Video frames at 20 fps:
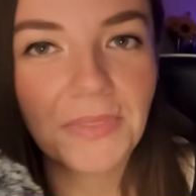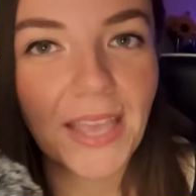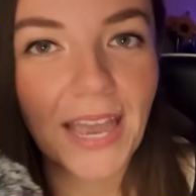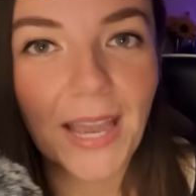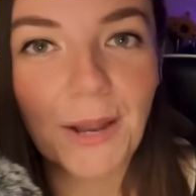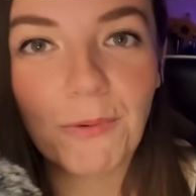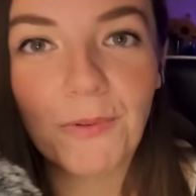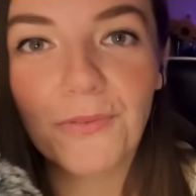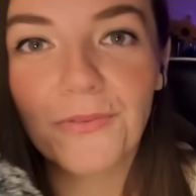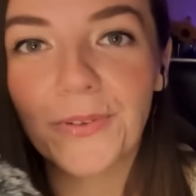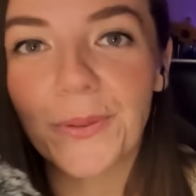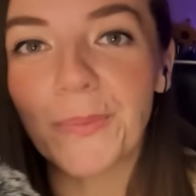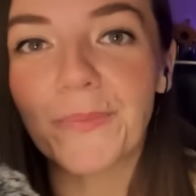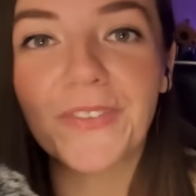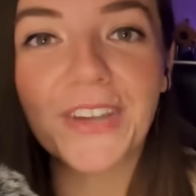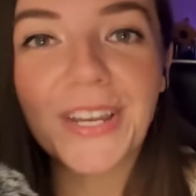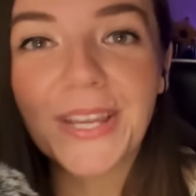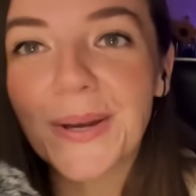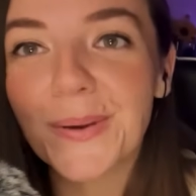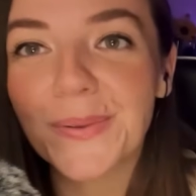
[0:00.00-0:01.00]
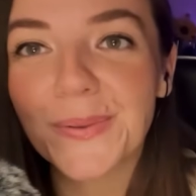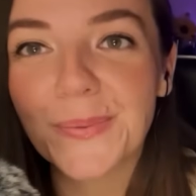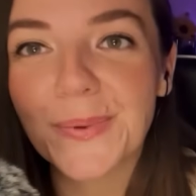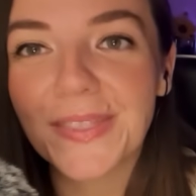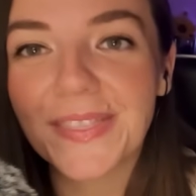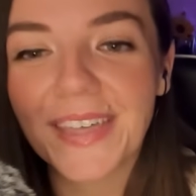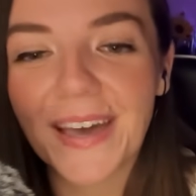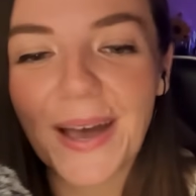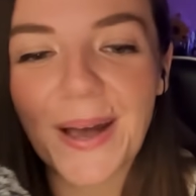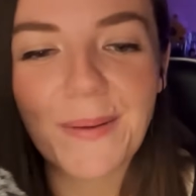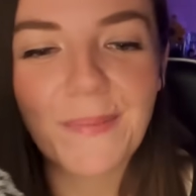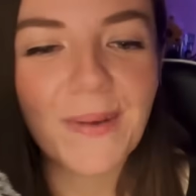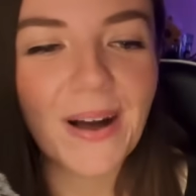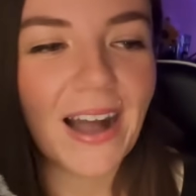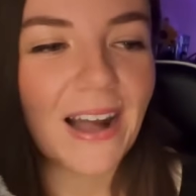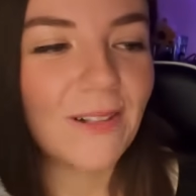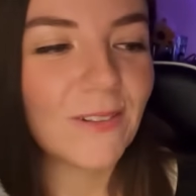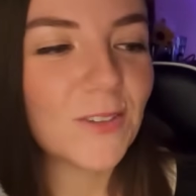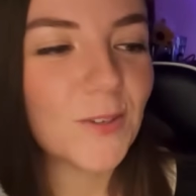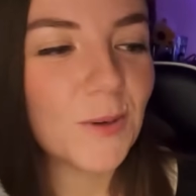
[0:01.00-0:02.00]
I will film videos with them.
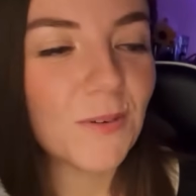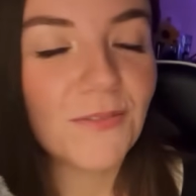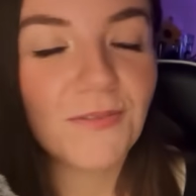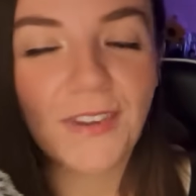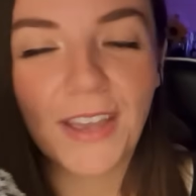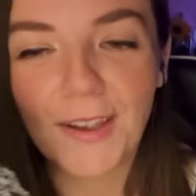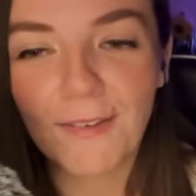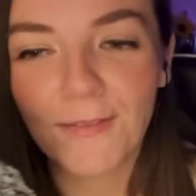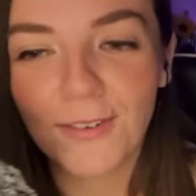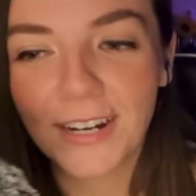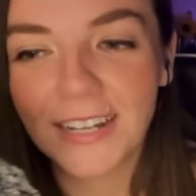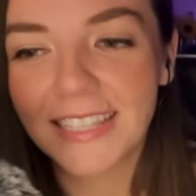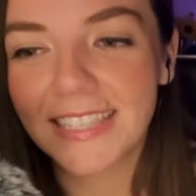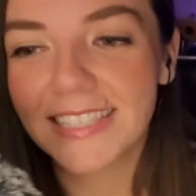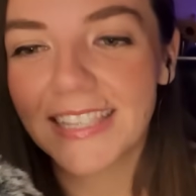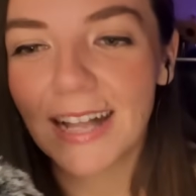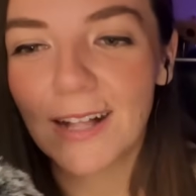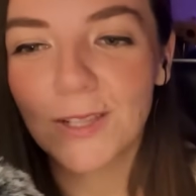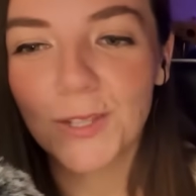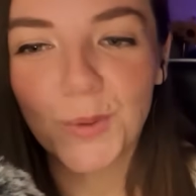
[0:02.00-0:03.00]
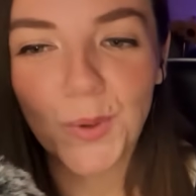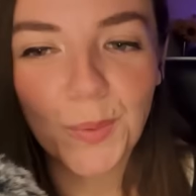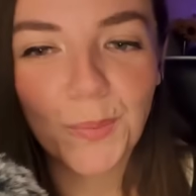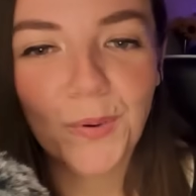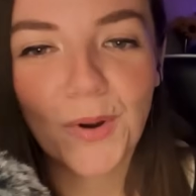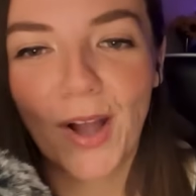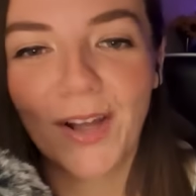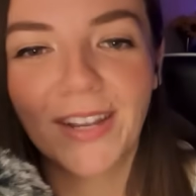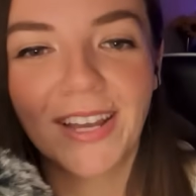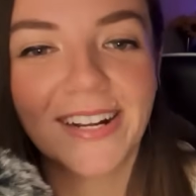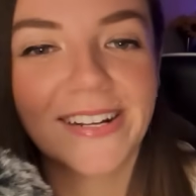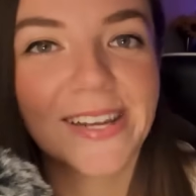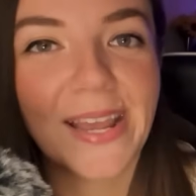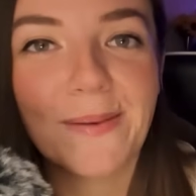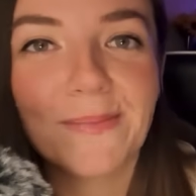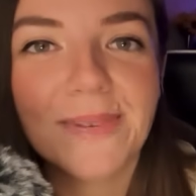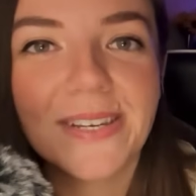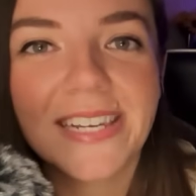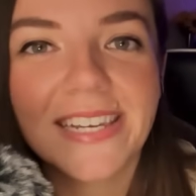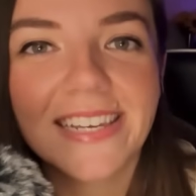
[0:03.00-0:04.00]
I'll do a favorites. I'll do a product
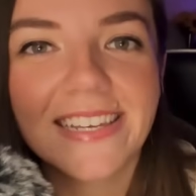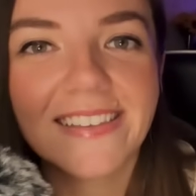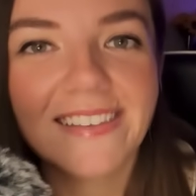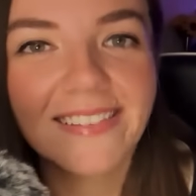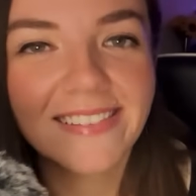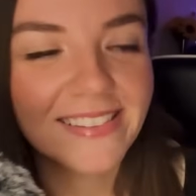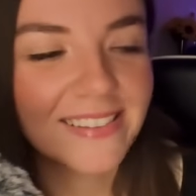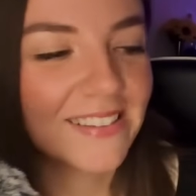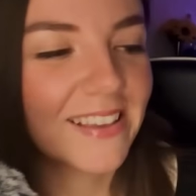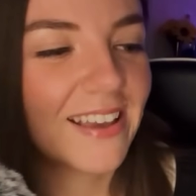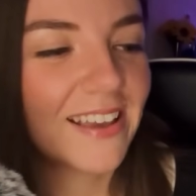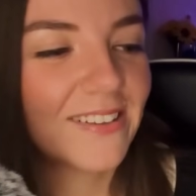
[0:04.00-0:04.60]
empties.